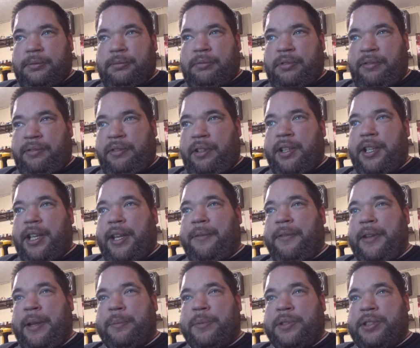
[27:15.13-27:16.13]
I've got an
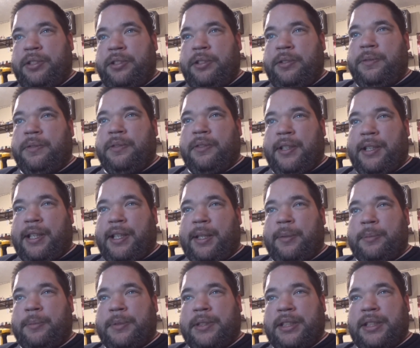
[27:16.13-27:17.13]
FM2 for
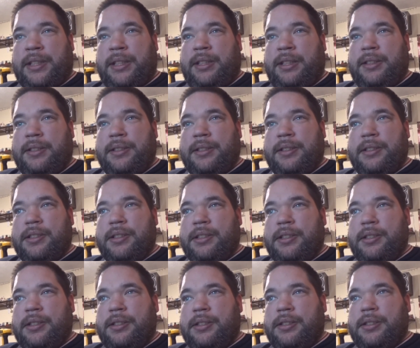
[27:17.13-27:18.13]
AMD.
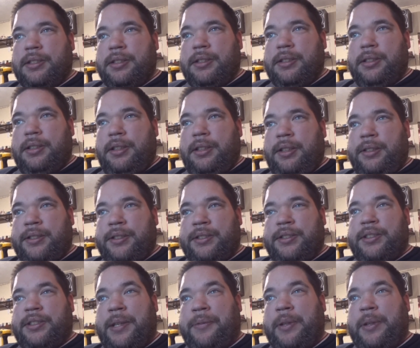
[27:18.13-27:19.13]
This
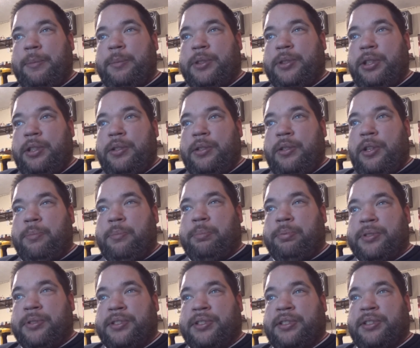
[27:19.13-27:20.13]
is FM2, I'm
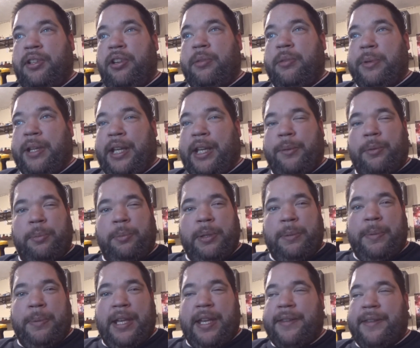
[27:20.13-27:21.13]
presuming it would be
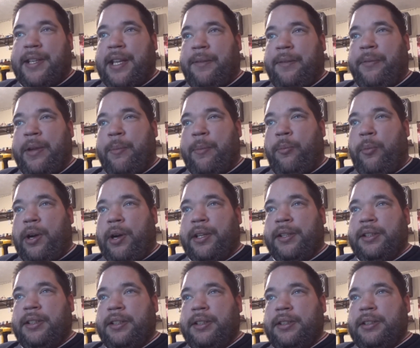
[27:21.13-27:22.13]
better than
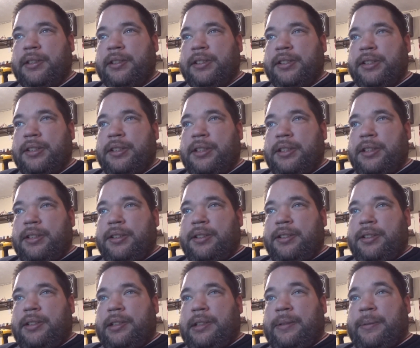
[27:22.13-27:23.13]
FM1.
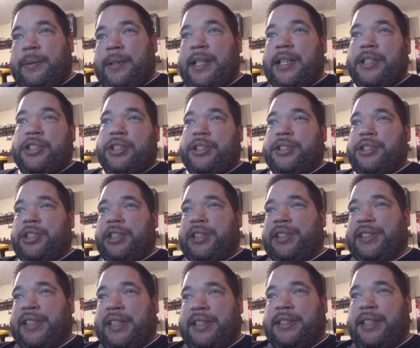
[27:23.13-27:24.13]
Well, actually, she
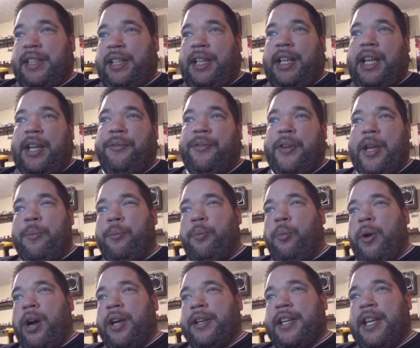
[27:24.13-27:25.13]
says here,
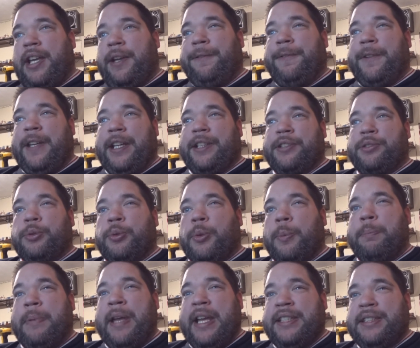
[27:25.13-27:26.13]
FM1 FX
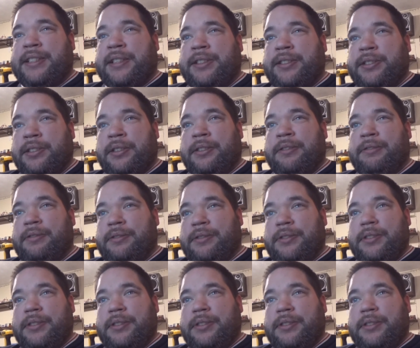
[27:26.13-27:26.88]
or better, so.